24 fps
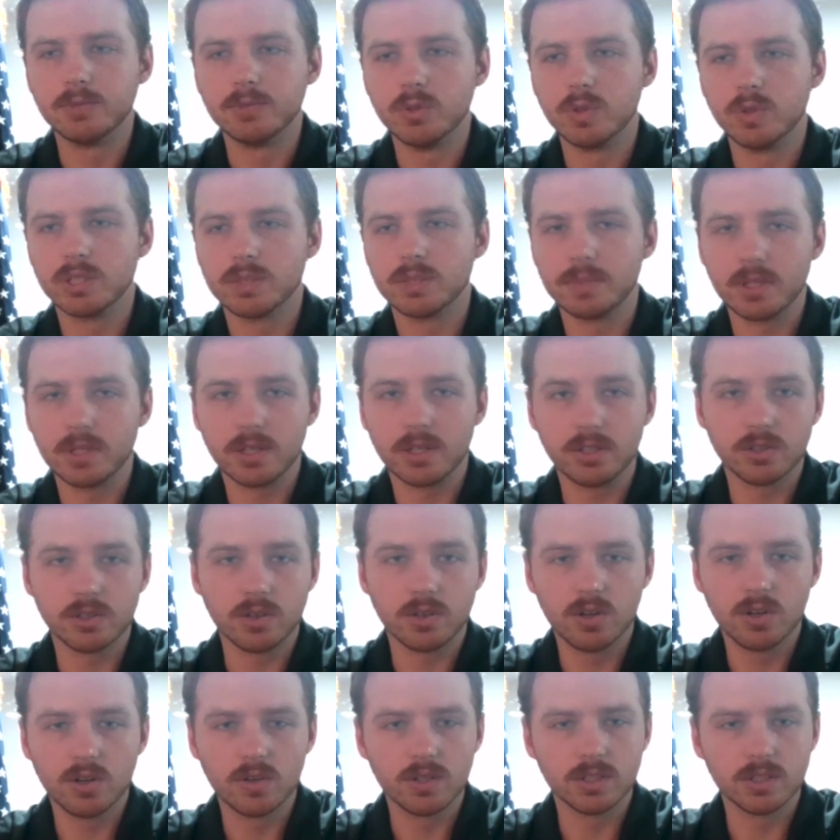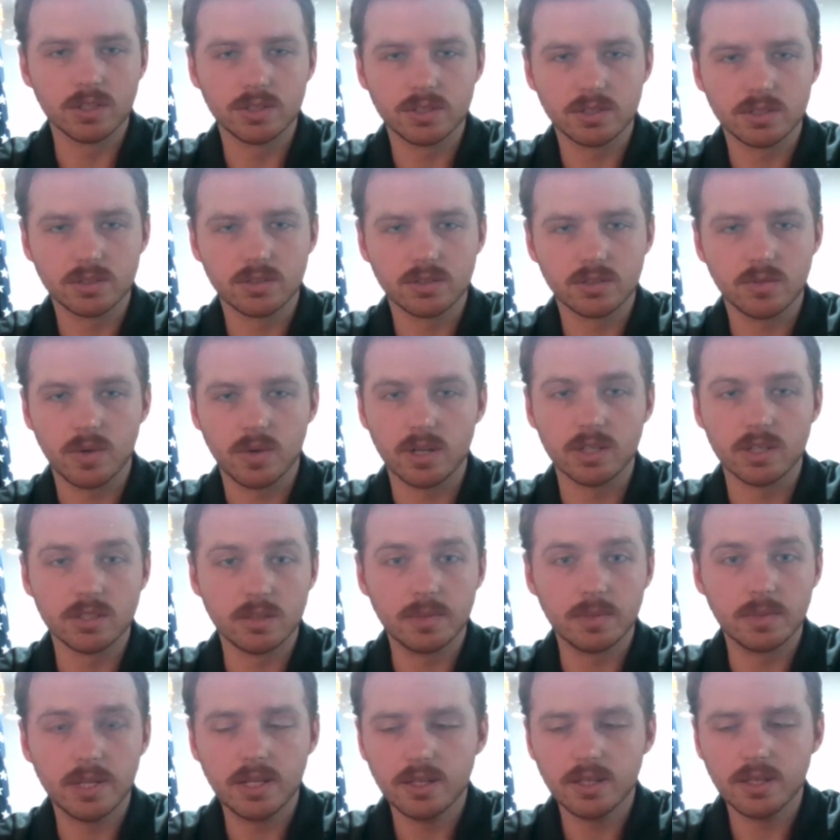Doing something on your own is quite
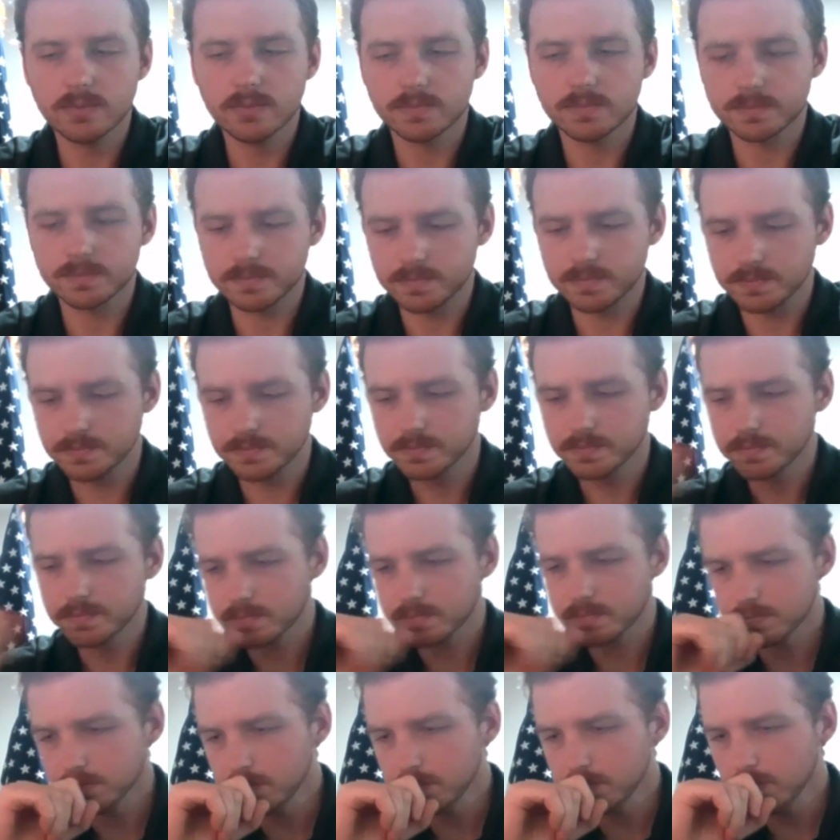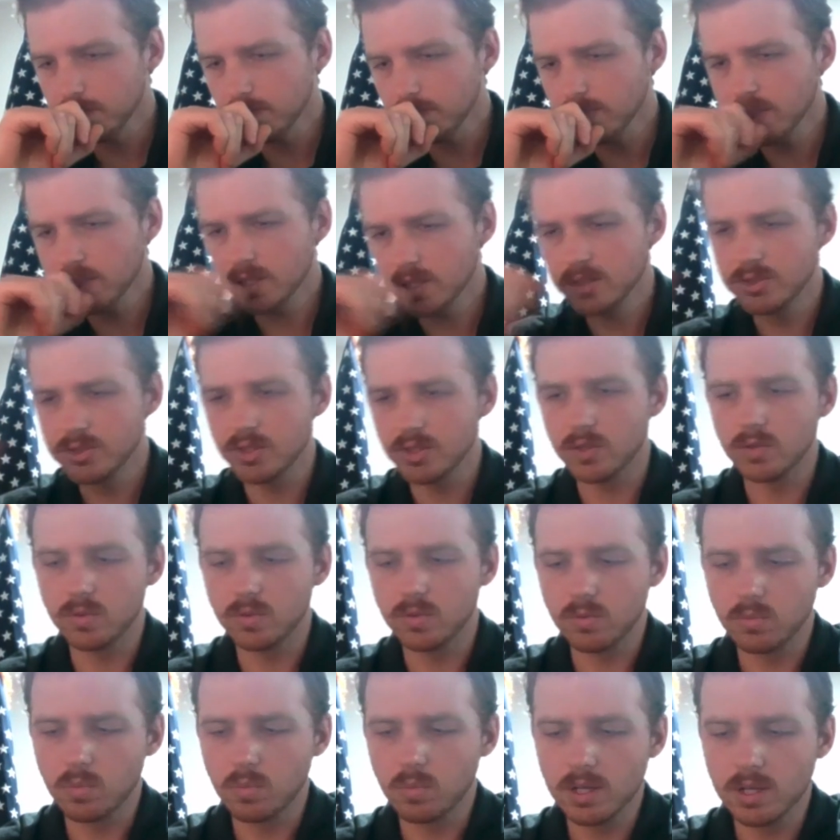intimidating.
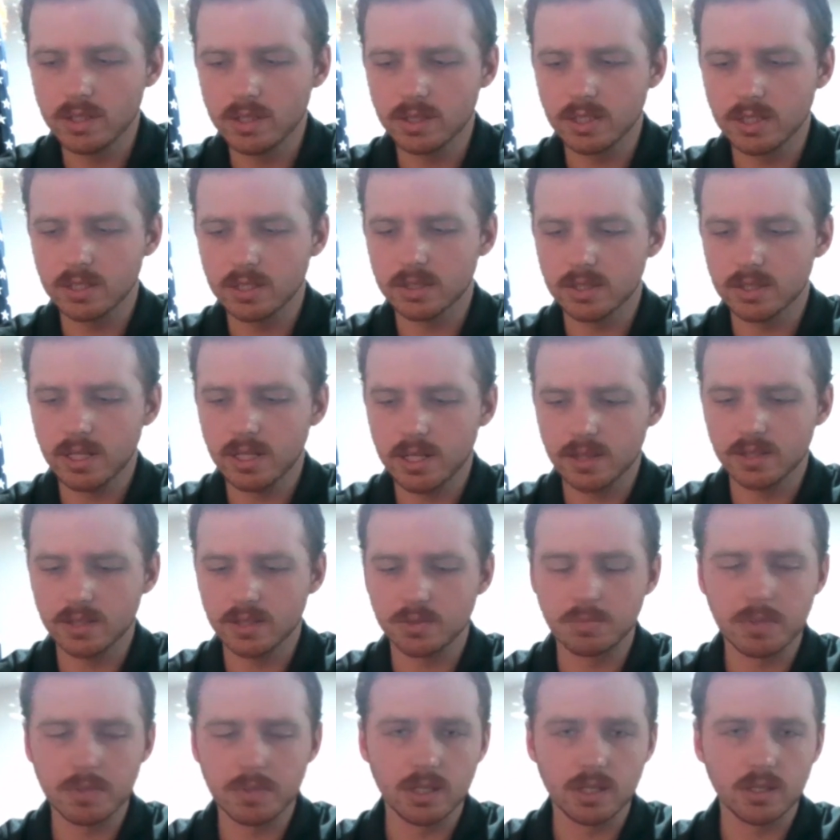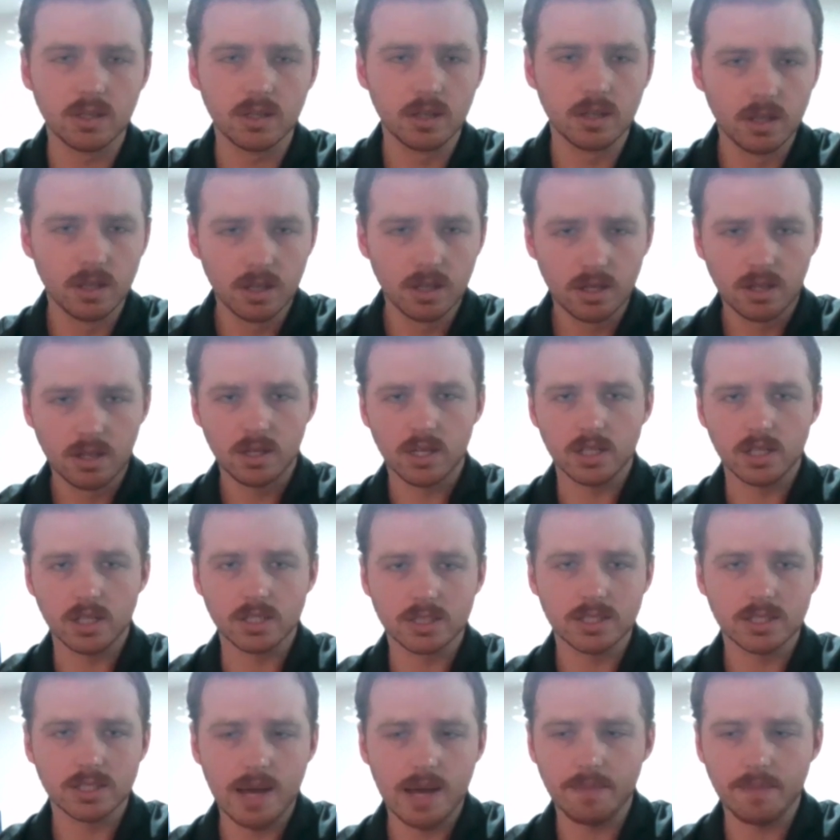So one, letting this be a
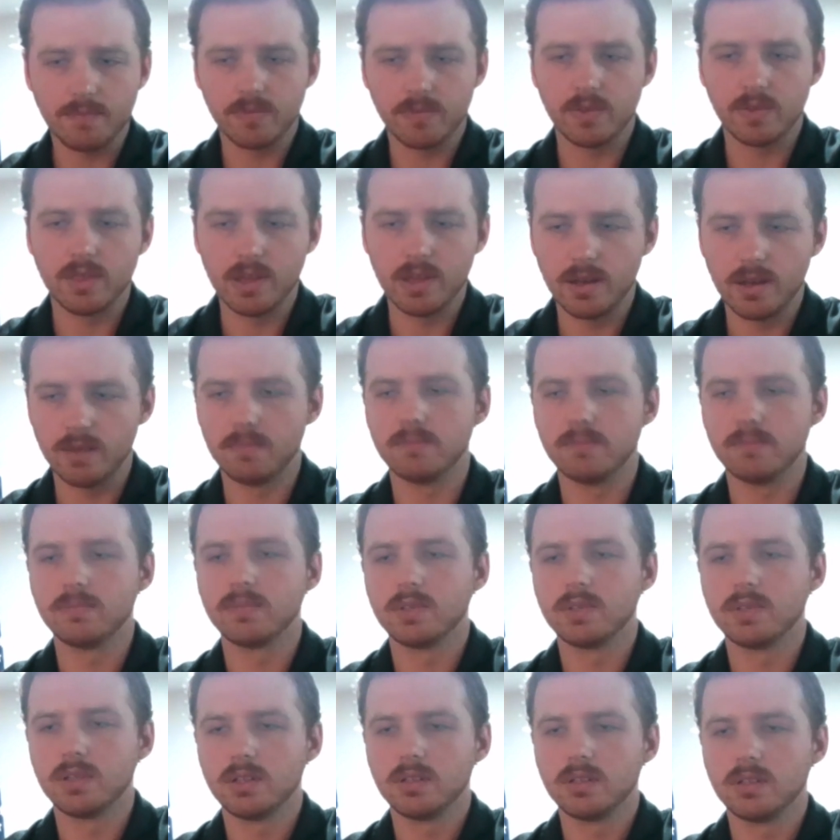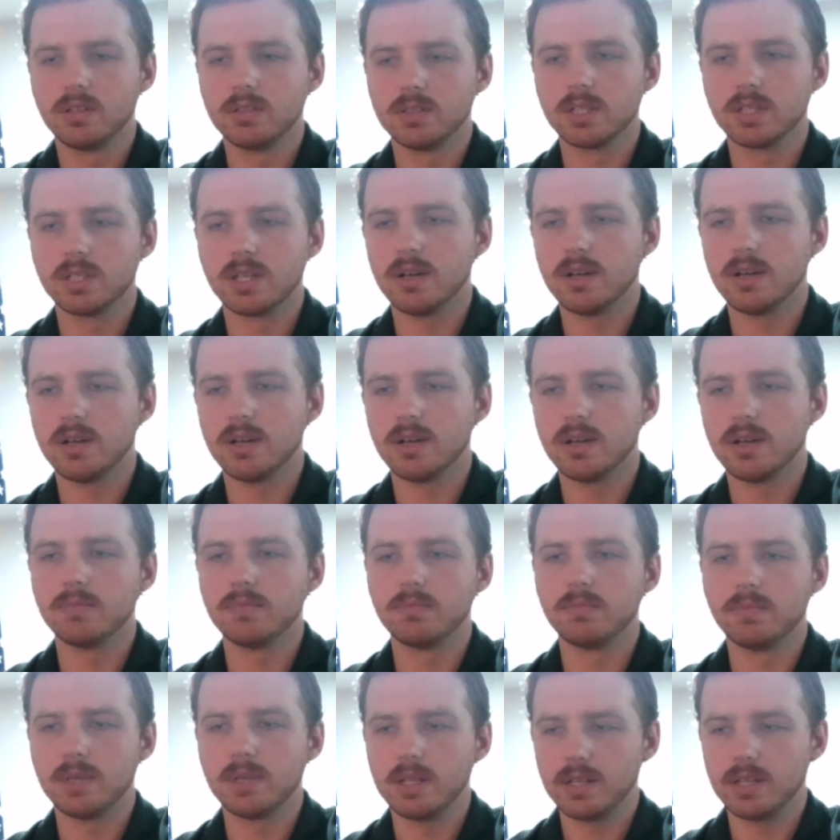stop for them to
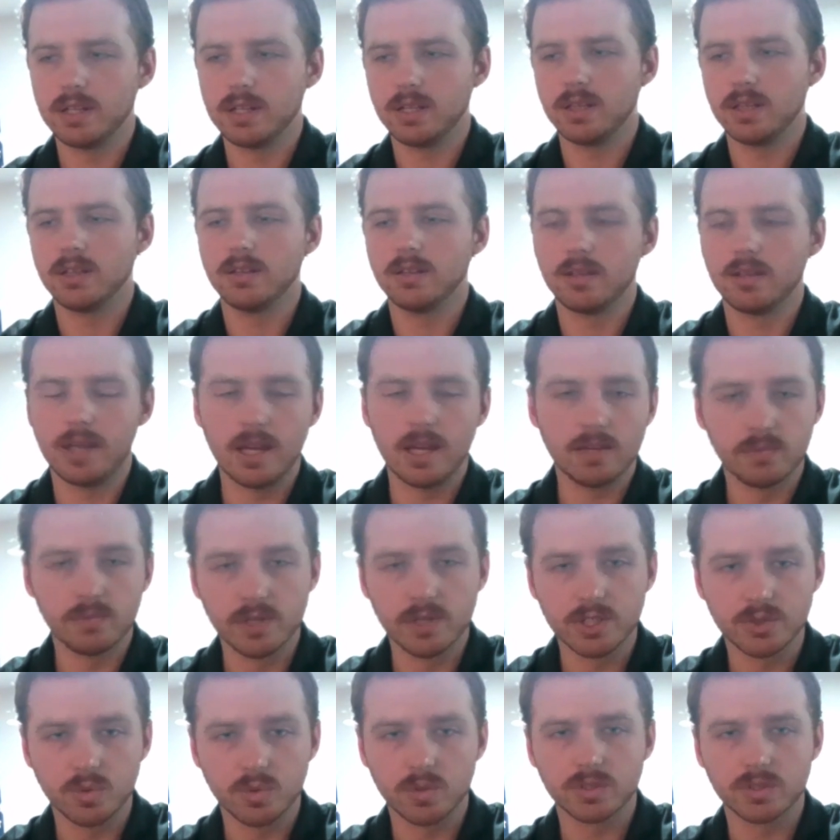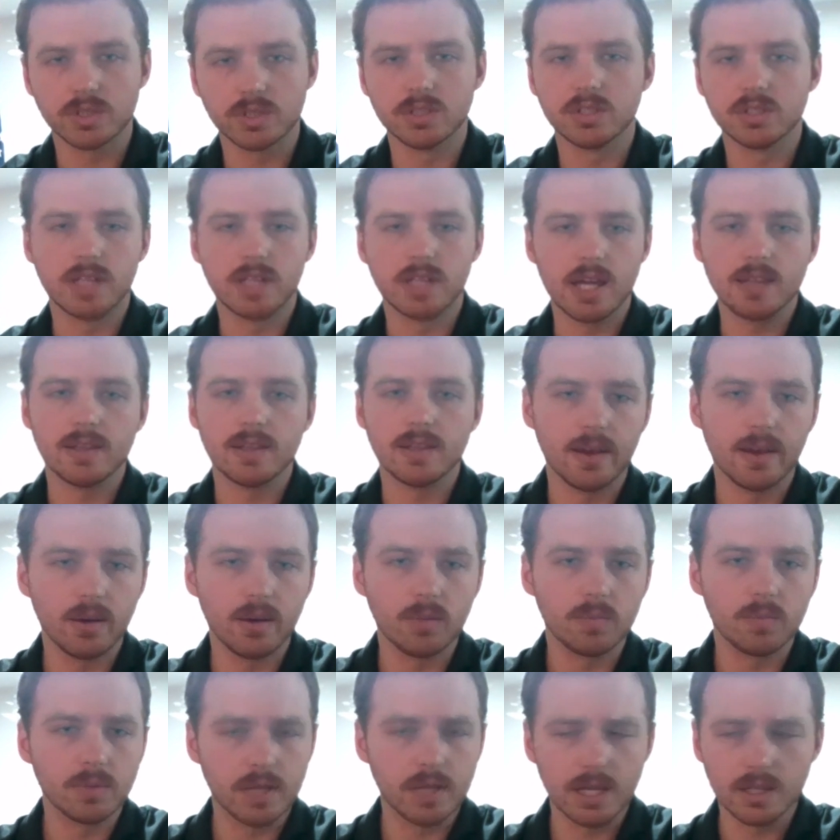come, gain resources, gain the
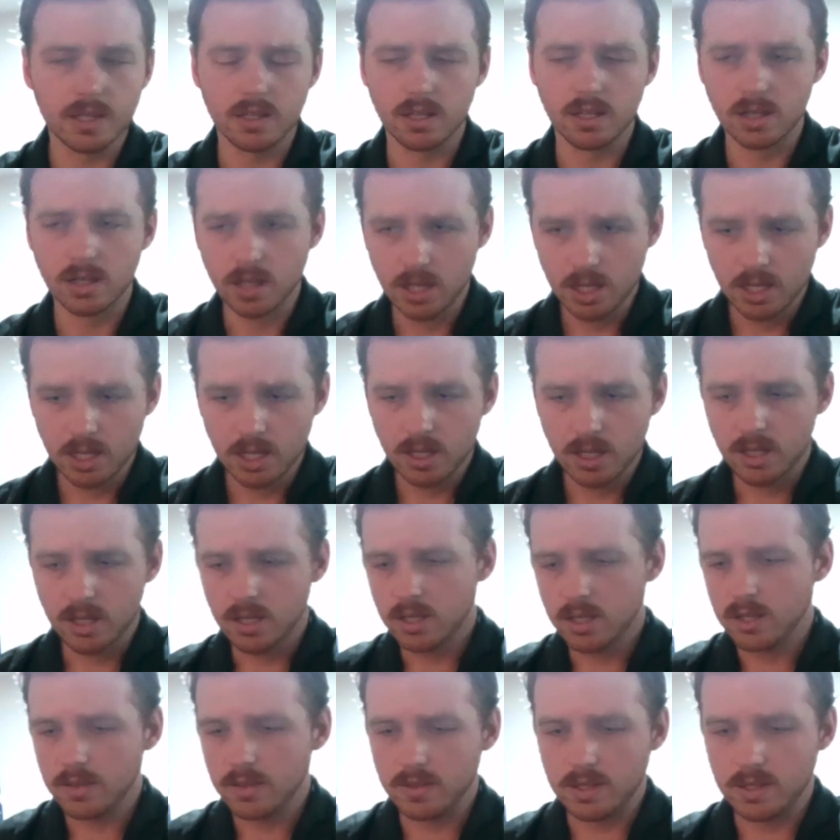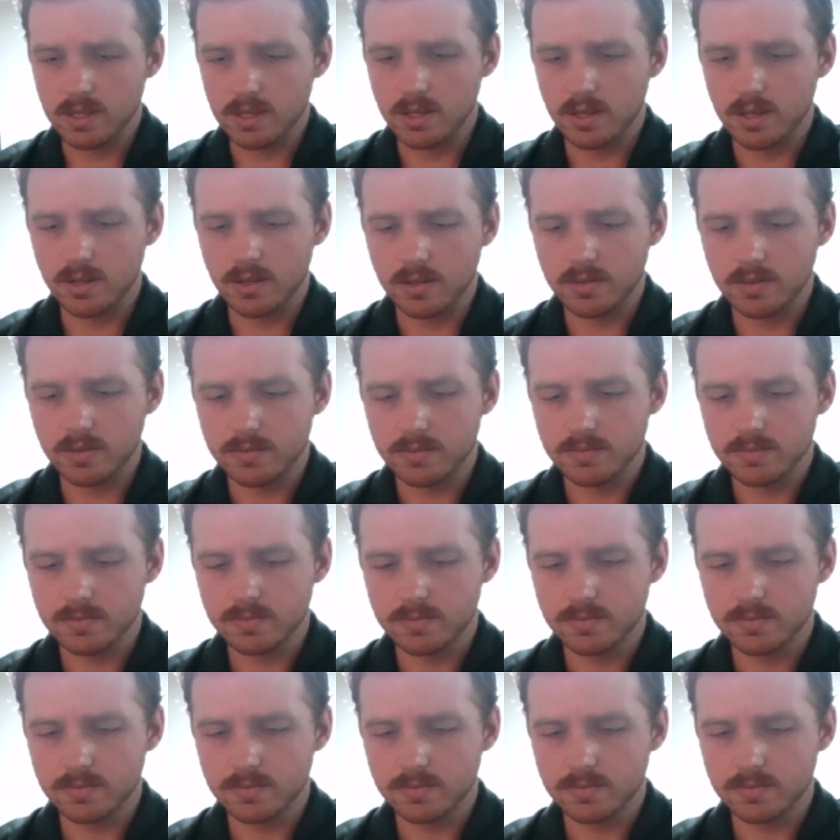help, gain the